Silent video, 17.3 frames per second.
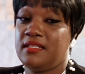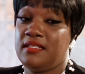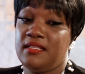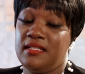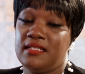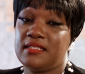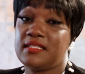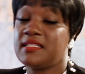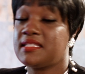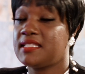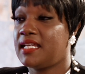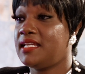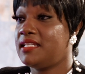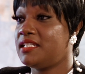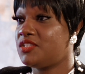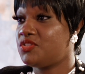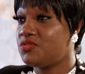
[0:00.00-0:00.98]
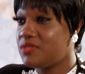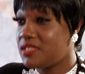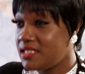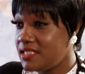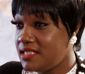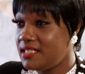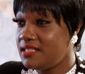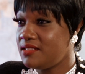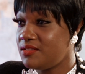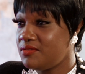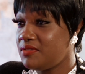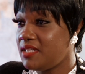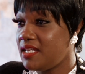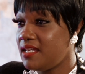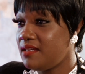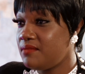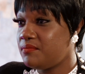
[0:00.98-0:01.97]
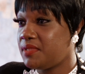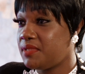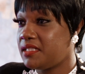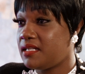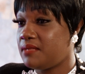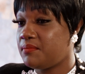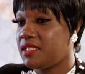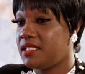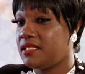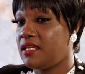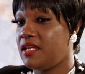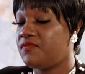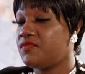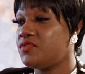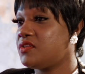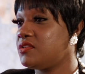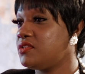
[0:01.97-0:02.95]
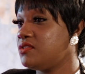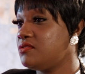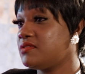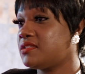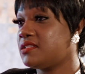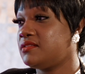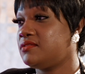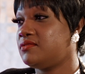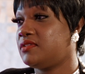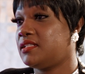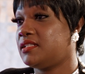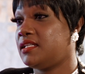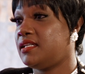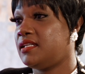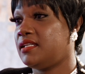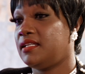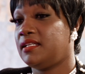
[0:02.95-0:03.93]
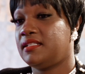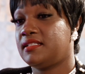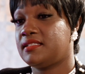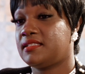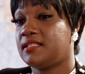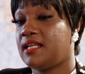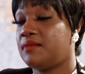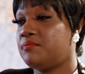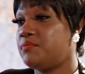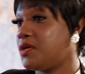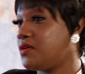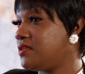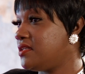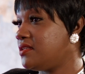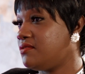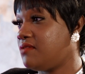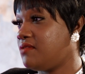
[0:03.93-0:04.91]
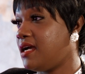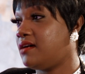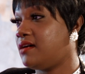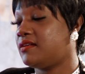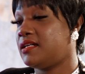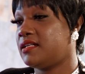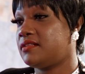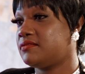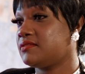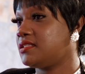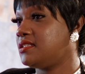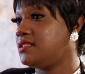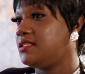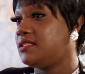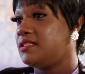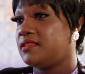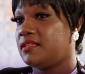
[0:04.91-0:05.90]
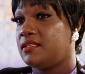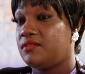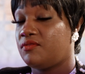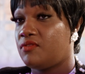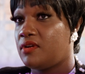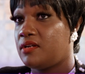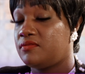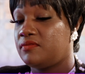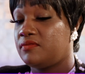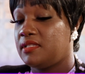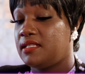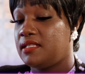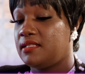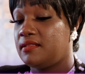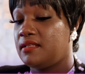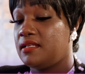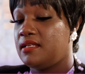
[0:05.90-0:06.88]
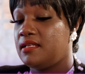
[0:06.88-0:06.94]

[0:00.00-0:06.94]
It's a saying that you shouldn't do that, but I mean, if you're used to doing it and it's not burning you out, I don't see anything wrong with it.